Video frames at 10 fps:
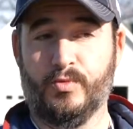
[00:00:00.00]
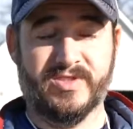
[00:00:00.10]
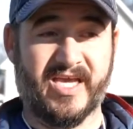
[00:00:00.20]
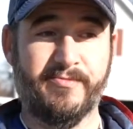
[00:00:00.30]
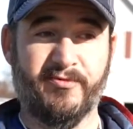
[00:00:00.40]

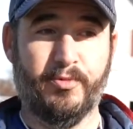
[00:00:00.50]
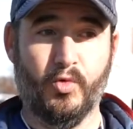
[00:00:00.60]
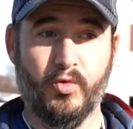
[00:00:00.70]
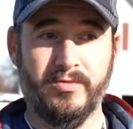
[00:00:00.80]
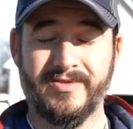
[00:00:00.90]
what type of
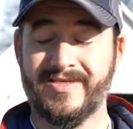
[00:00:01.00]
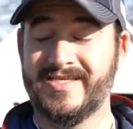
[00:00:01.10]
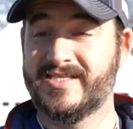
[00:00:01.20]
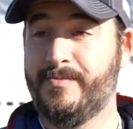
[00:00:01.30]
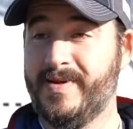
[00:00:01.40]
pool
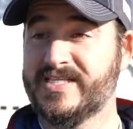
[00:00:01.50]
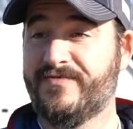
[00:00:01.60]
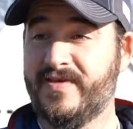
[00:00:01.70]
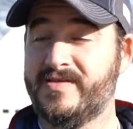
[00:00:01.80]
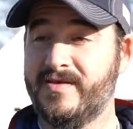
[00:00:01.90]
is the best
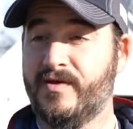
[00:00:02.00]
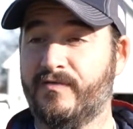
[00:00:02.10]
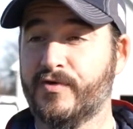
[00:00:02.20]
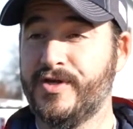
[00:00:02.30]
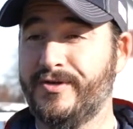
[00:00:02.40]
fit
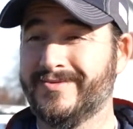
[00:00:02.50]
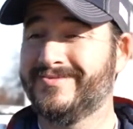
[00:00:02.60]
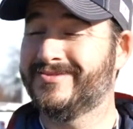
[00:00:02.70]
for you?